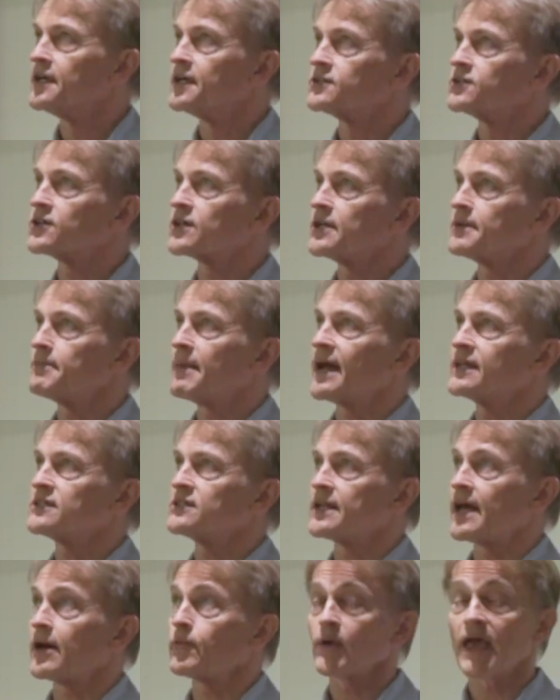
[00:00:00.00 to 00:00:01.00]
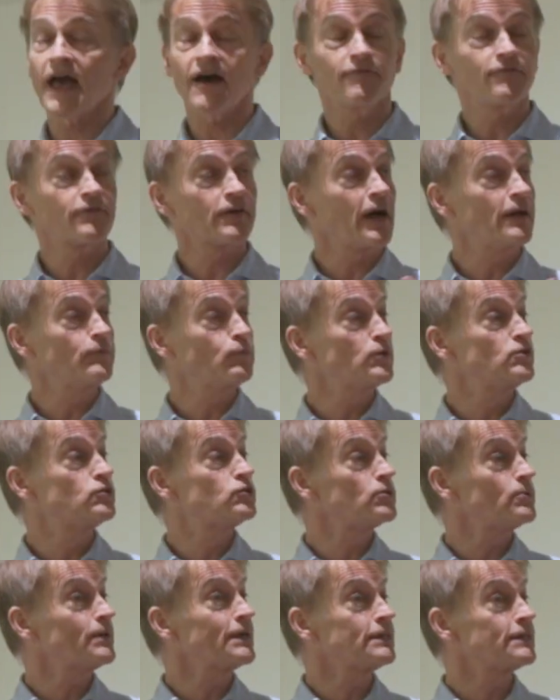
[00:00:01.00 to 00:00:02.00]
So you can imagine, and we're
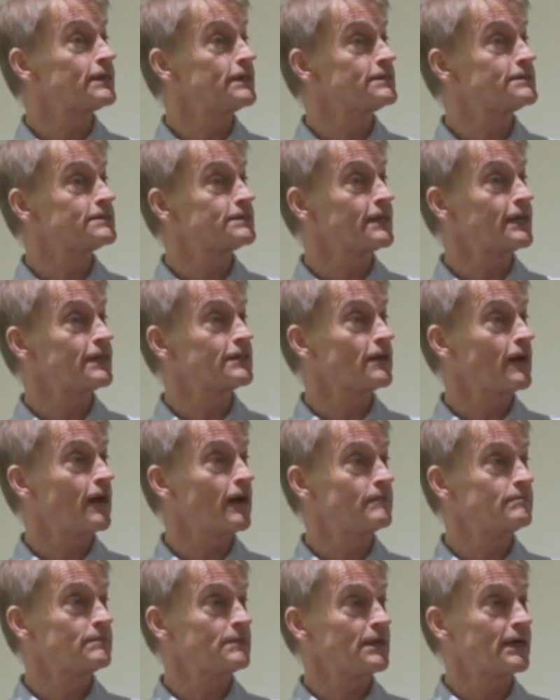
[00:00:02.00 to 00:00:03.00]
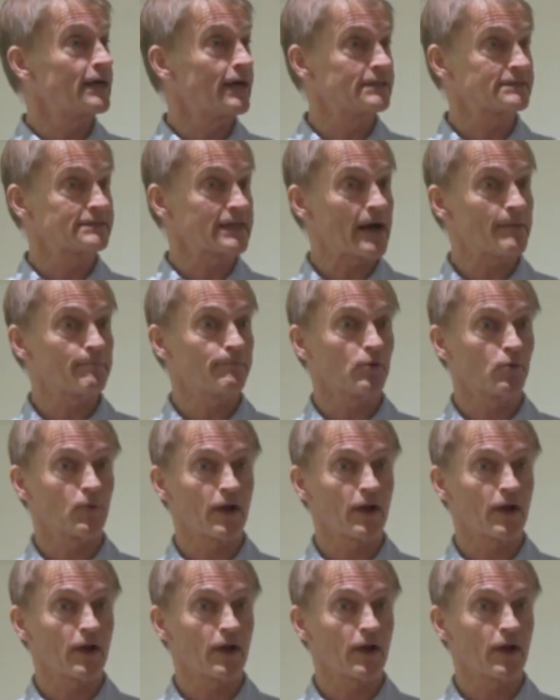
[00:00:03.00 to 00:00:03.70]
doing this in a sample.